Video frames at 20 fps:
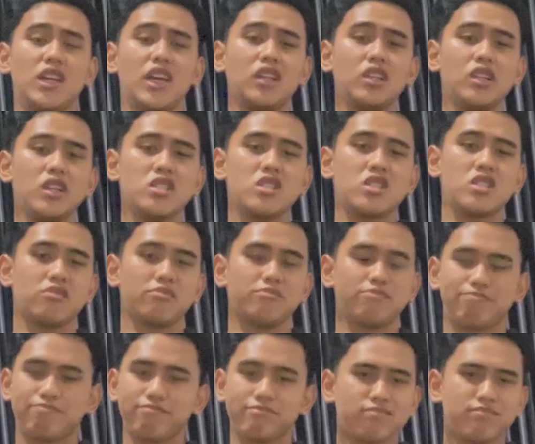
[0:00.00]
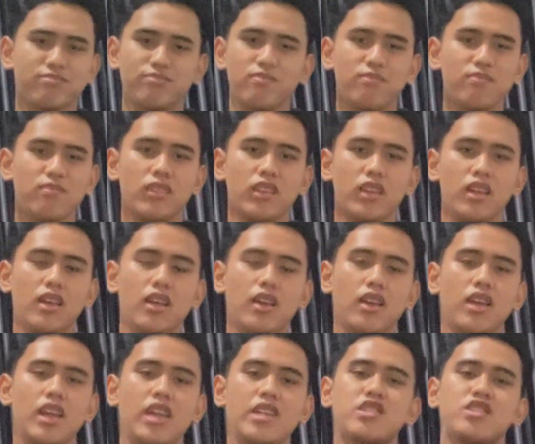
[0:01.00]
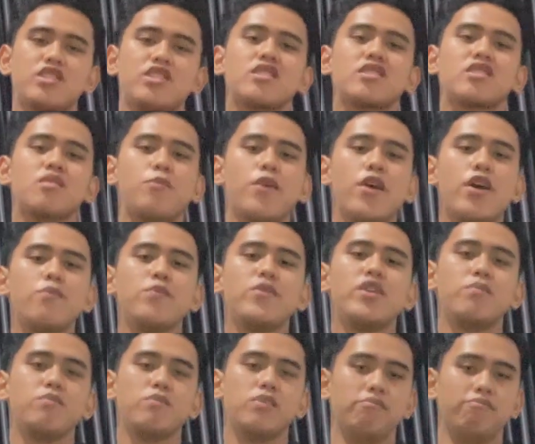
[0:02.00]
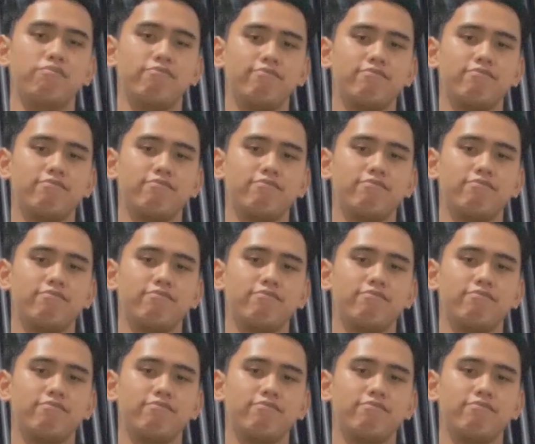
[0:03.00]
English, it's just the bare minimum.